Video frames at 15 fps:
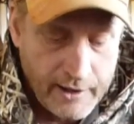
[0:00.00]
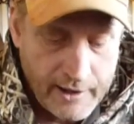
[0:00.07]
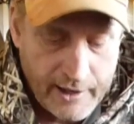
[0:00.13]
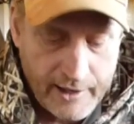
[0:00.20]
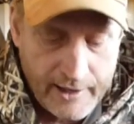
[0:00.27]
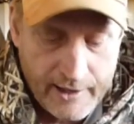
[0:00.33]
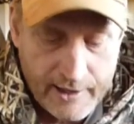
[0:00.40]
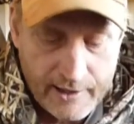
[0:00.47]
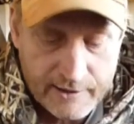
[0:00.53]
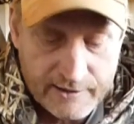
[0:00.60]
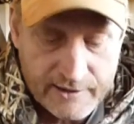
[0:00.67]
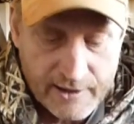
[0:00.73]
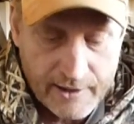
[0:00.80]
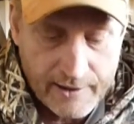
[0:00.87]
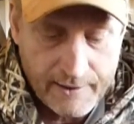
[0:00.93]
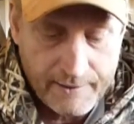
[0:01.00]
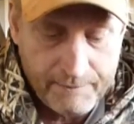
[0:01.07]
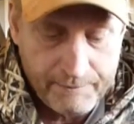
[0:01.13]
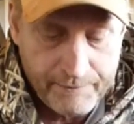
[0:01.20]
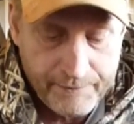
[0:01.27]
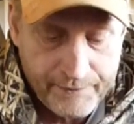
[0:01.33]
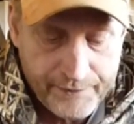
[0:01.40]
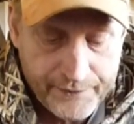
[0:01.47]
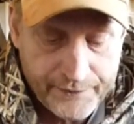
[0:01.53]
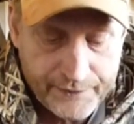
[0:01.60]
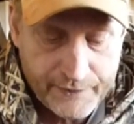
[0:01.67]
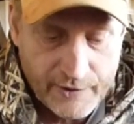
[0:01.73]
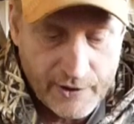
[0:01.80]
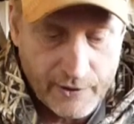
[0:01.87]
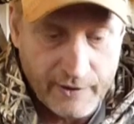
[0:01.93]
And
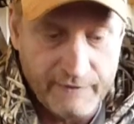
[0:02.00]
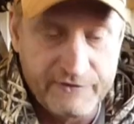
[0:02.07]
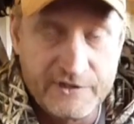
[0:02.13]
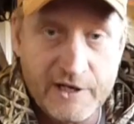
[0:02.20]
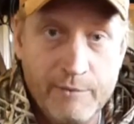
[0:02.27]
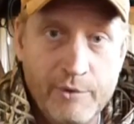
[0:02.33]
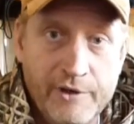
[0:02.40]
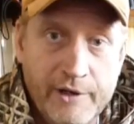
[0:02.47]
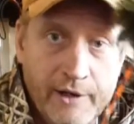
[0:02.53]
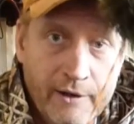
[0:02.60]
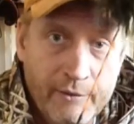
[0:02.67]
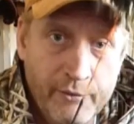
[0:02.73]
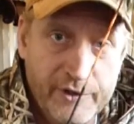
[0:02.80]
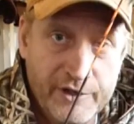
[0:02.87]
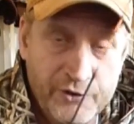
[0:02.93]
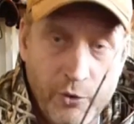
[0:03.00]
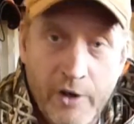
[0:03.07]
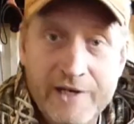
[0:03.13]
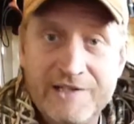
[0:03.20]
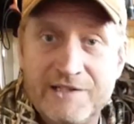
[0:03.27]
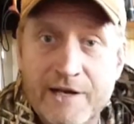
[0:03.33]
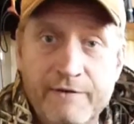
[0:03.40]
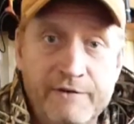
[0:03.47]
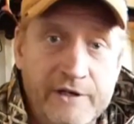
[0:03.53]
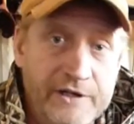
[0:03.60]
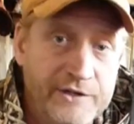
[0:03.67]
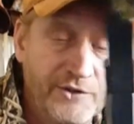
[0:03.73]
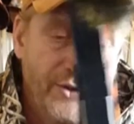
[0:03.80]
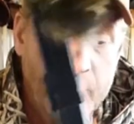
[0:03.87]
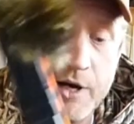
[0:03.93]
if someone with a
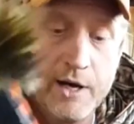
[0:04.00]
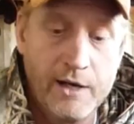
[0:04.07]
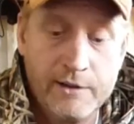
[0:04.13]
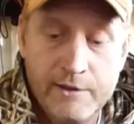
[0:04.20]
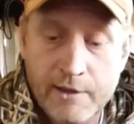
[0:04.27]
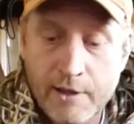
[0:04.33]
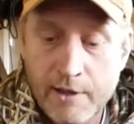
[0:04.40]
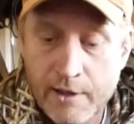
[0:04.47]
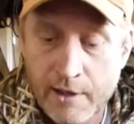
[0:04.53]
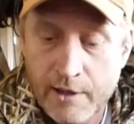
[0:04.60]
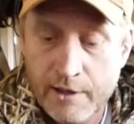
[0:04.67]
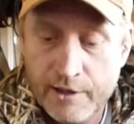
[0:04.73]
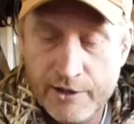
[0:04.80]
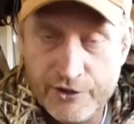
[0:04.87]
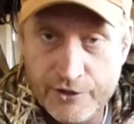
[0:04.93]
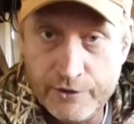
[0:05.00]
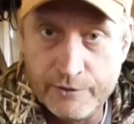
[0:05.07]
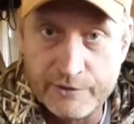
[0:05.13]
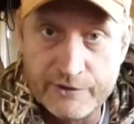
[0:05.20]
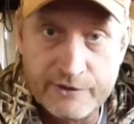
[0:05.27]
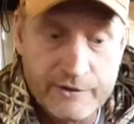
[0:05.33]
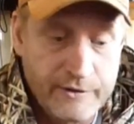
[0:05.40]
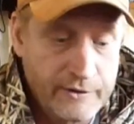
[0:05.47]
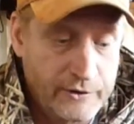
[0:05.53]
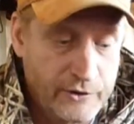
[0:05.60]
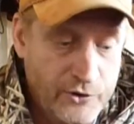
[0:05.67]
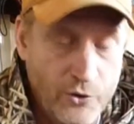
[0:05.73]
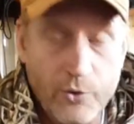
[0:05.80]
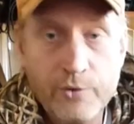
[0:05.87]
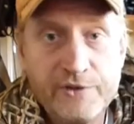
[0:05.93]
27-inch draw shoots
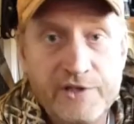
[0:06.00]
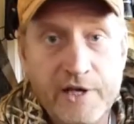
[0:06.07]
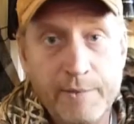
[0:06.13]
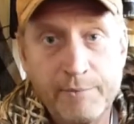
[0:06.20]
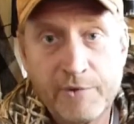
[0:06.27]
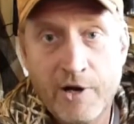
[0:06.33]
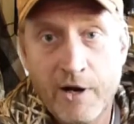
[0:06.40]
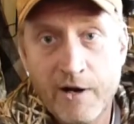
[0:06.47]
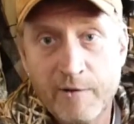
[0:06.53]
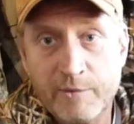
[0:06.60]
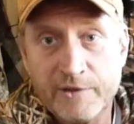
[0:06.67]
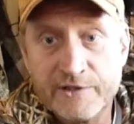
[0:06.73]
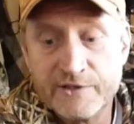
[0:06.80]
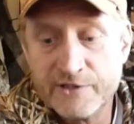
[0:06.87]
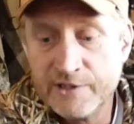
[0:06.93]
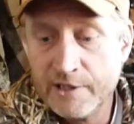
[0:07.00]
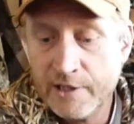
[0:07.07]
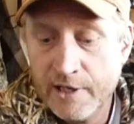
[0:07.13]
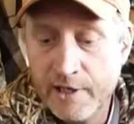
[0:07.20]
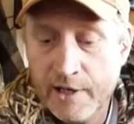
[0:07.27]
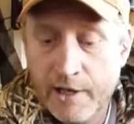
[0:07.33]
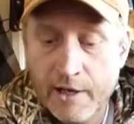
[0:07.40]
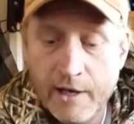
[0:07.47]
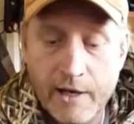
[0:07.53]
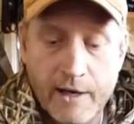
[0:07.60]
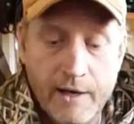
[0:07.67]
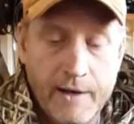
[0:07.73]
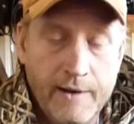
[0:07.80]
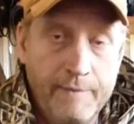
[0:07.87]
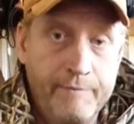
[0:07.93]
gold tip carbons,
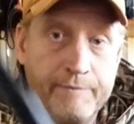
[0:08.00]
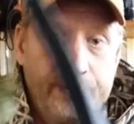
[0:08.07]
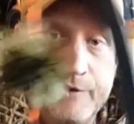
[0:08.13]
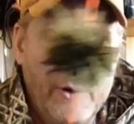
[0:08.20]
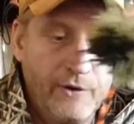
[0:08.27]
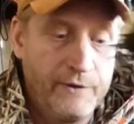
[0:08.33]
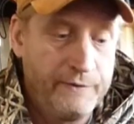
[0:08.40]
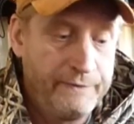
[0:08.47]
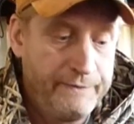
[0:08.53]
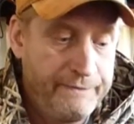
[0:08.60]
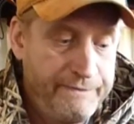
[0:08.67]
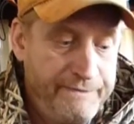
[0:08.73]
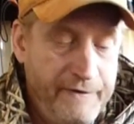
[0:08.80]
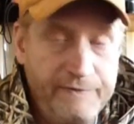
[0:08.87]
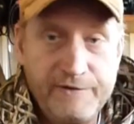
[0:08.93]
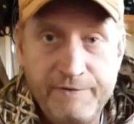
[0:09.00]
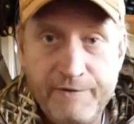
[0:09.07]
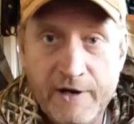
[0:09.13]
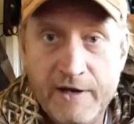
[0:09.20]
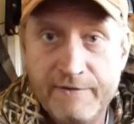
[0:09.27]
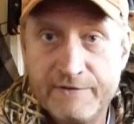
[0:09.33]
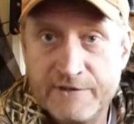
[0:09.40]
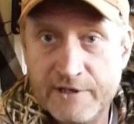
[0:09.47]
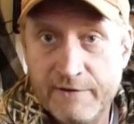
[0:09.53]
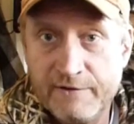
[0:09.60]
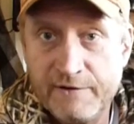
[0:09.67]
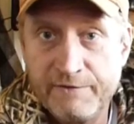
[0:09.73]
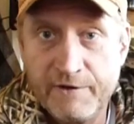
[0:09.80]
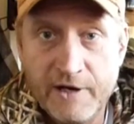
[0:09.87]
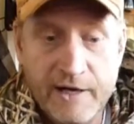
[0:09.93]
55,
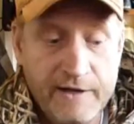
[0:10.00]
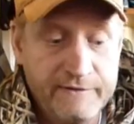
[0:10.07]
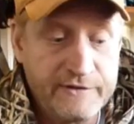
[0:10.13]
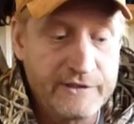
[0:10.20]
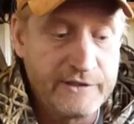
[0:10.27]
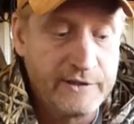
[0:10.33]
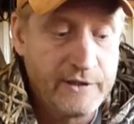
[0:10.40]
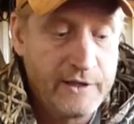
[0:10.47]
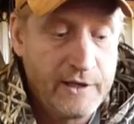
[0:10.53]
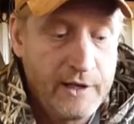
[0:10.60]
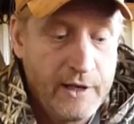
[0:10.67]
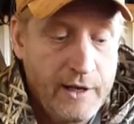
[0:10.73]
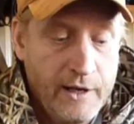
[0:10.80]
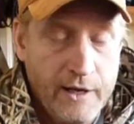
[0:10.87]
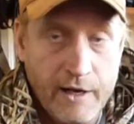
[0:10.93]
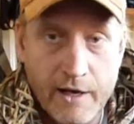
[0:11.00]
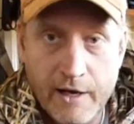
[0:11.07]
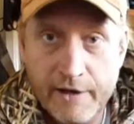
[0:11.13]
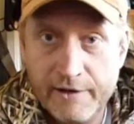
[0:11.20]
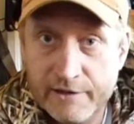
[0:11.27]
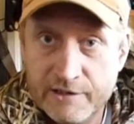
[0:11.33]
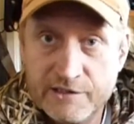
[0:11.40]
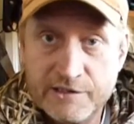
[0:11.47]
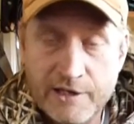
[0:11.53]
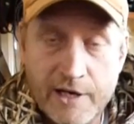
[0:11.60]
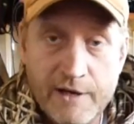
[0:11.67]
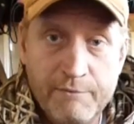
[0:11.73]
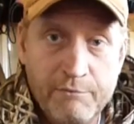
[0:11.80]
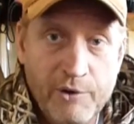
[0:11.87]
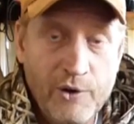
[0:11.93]
75s out of this
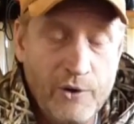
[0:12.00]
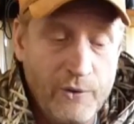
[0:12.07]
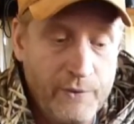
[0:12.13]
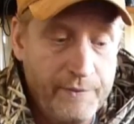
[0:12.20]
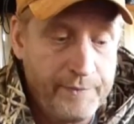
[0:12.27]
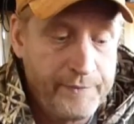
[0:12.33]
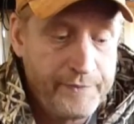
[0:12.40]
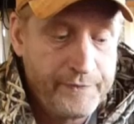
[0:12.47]
same bow